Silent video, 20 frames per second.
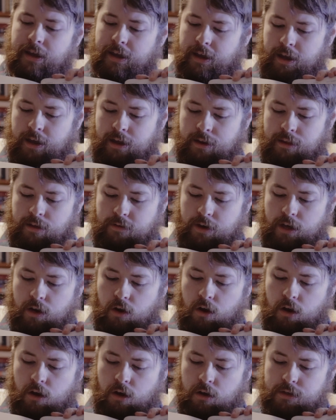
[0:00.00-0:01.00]
And they've
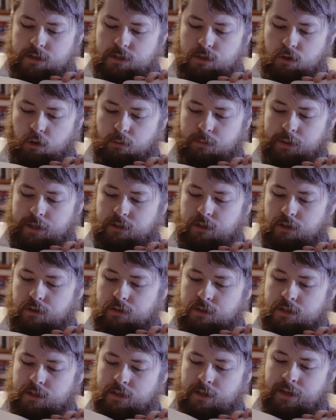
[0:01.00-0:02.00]
got all these cool
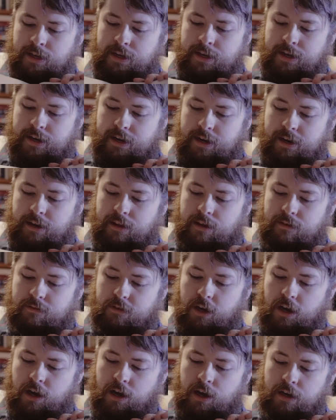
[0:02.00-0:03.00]
pictures, and
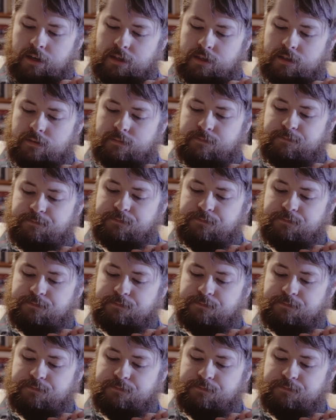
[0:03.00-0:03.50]
they've got,